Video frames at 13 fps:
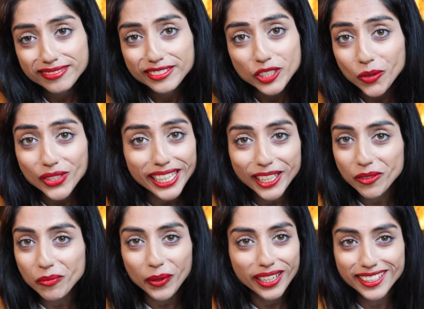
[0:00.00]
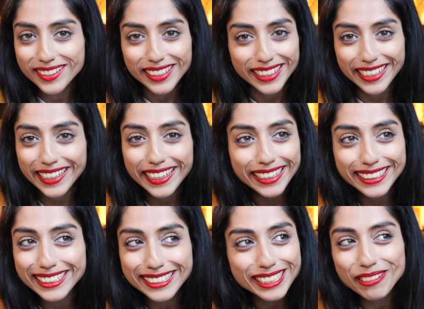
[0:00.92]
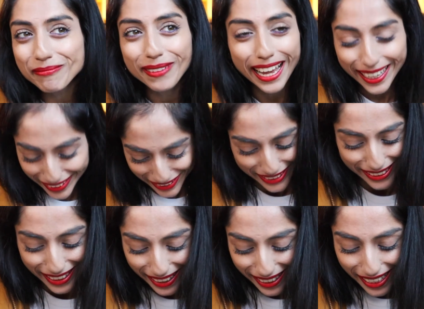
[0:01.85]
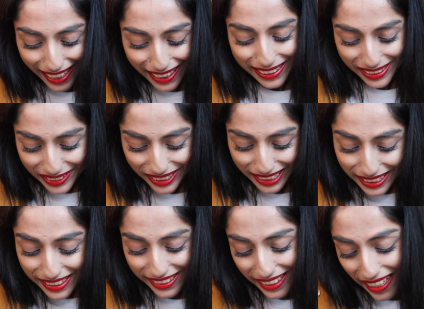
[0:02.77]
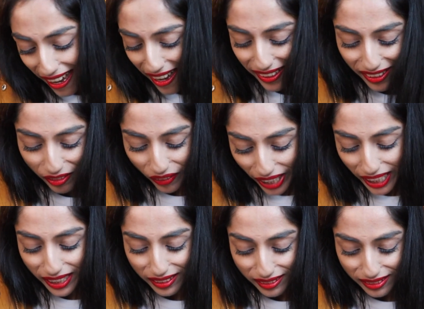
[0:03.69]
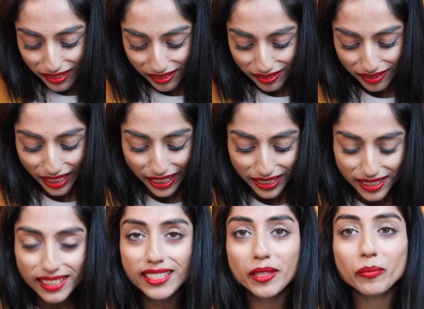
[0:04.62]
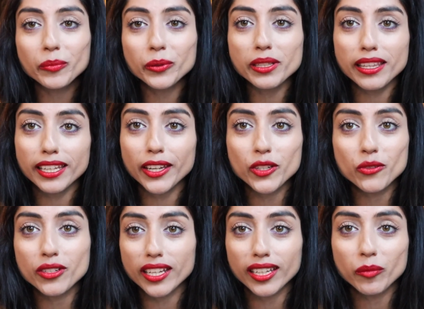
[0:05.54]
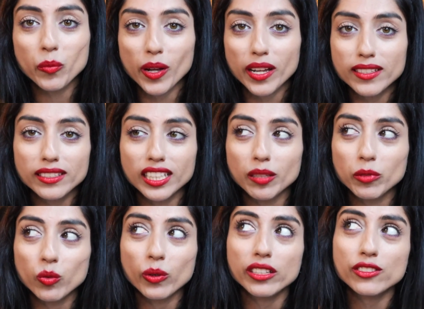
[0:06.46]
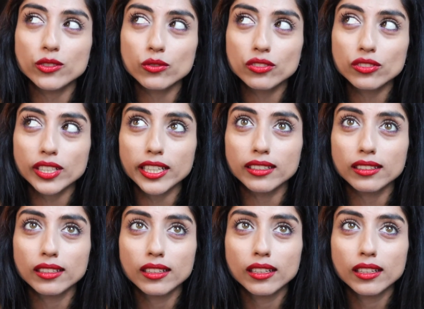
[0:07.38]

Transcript: don't take it personally. It doesn't matter. So they're very, it's a simple thing, don't take it personally, but once you start